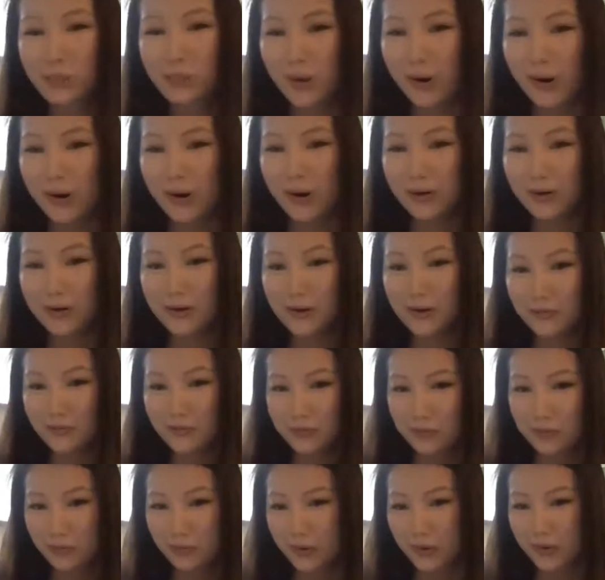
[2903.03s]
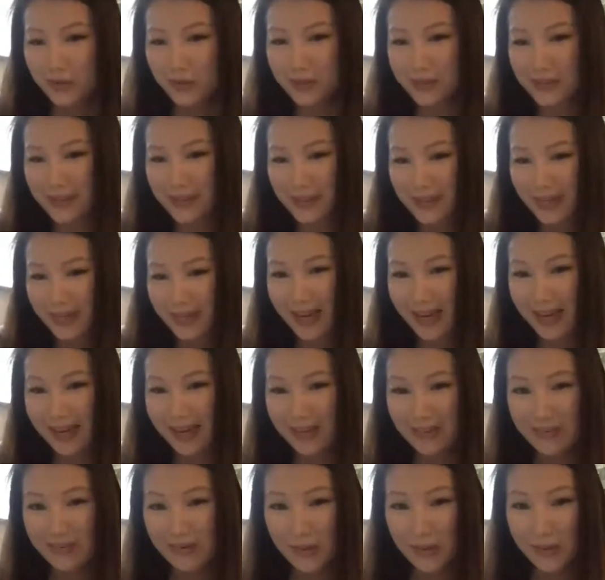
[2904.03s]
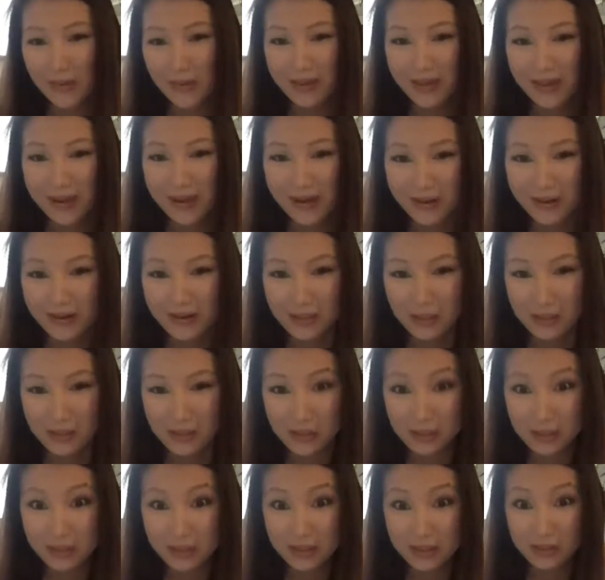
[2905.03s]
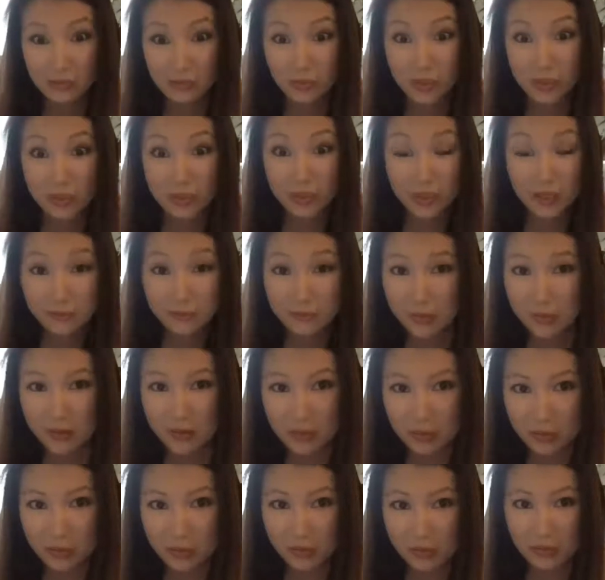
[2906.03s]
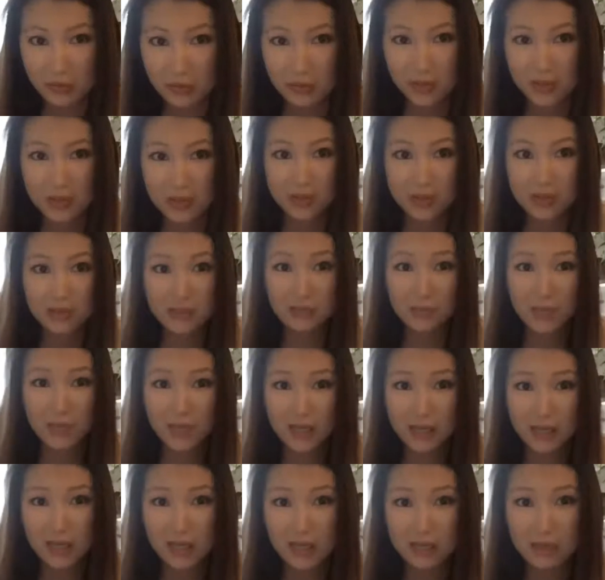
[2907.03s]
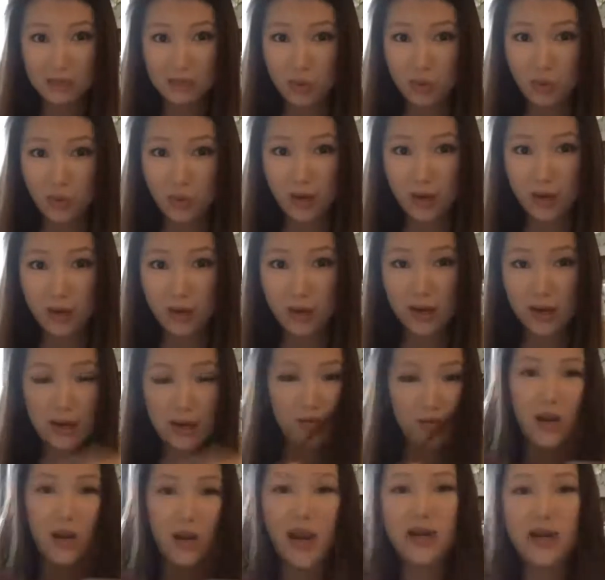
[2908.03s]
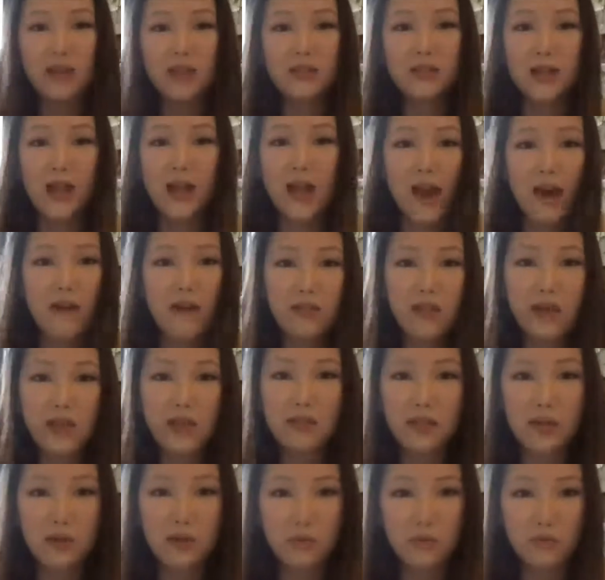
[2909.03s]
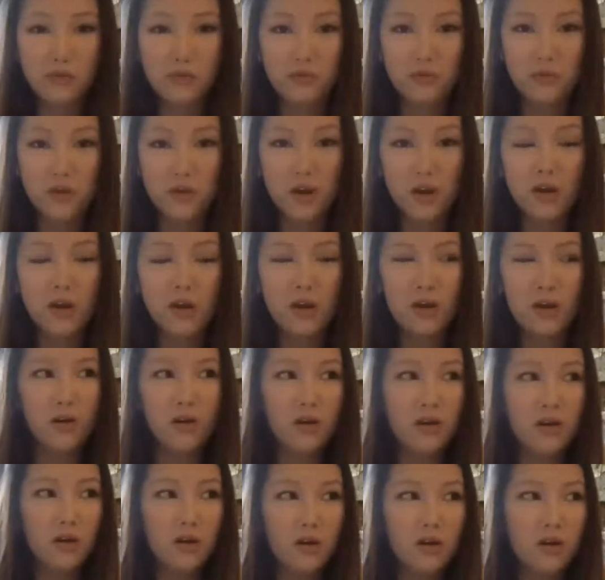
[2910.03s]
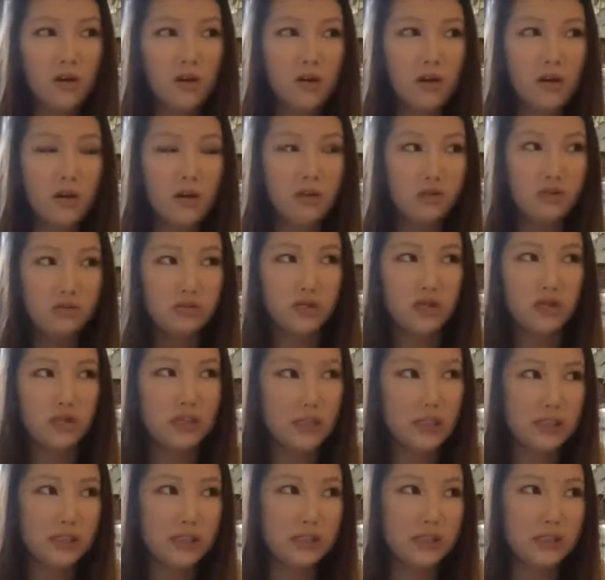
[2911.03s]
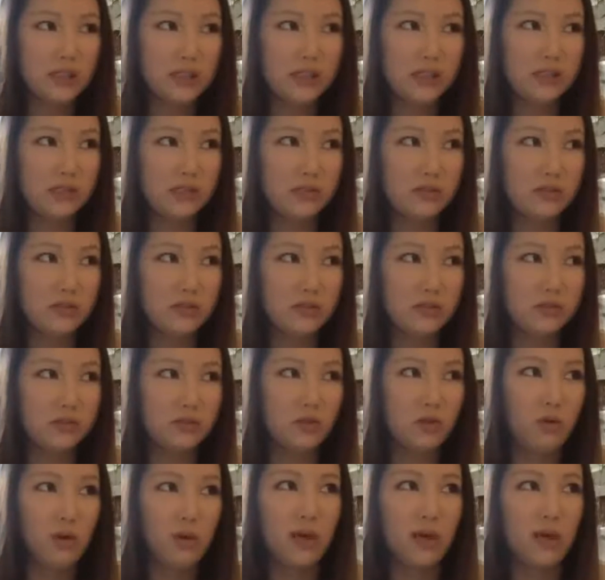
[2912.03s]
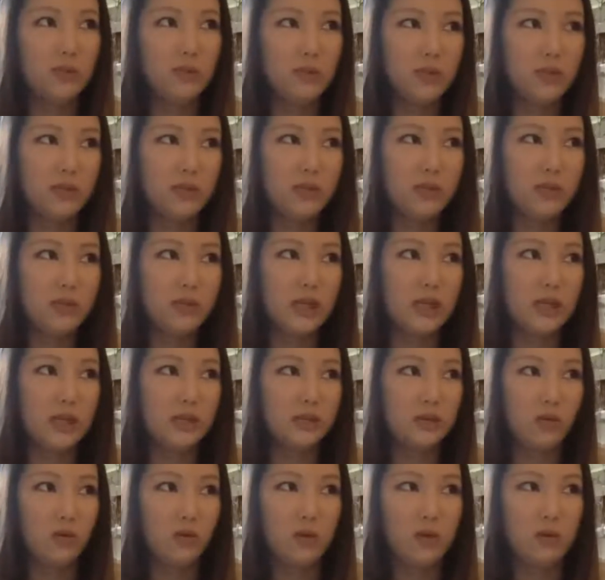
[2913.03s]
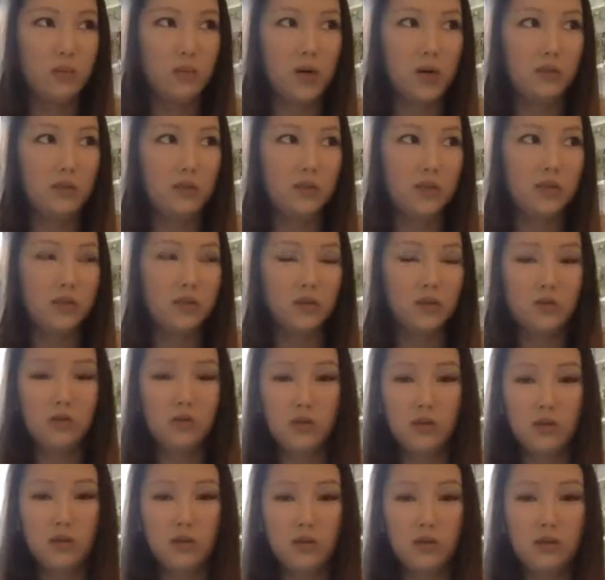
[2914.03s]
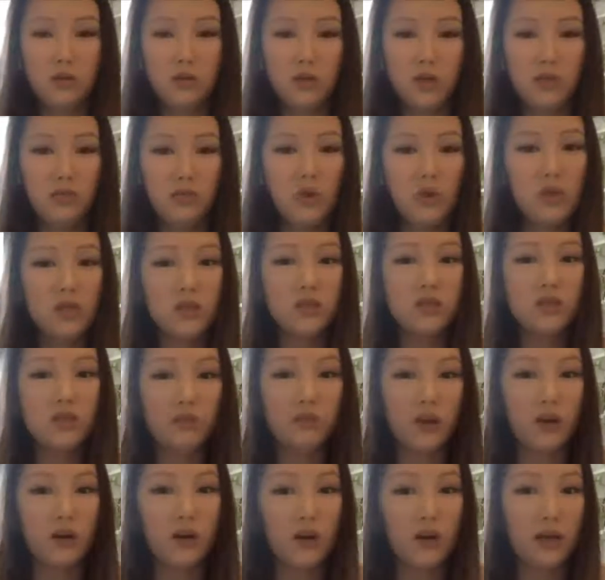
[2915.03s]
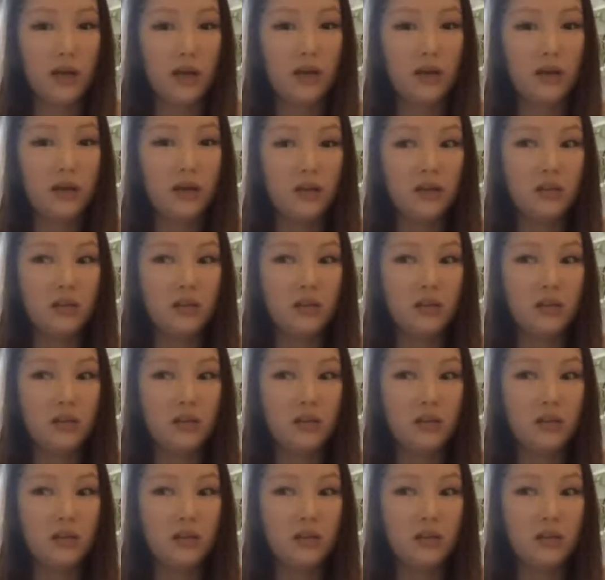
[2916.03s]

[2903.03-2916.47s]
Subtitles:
part of the world today, and their history and what they've been through, because to me, that's important. I never got to have that type of history lesson growing up in the States, going to public school. It was very,